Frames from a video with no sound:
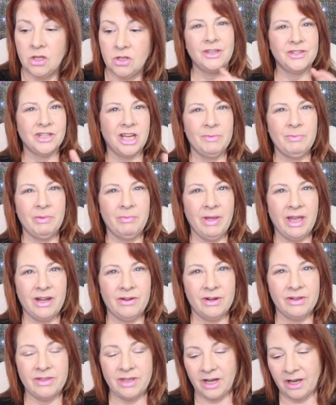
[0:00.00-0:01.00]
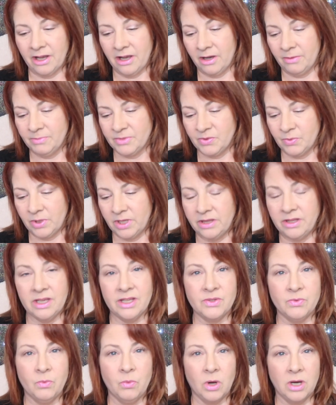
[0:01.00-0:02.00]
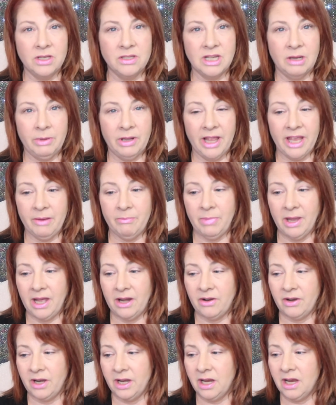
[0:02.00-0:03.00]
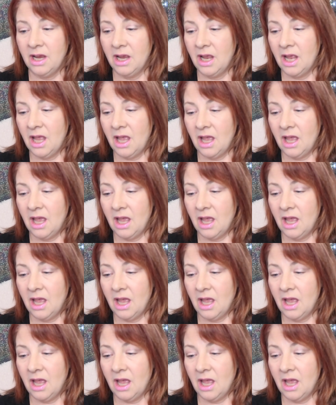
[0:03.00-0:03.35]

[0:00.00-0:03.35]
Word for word: The type of battery that it comes with is one double A battery.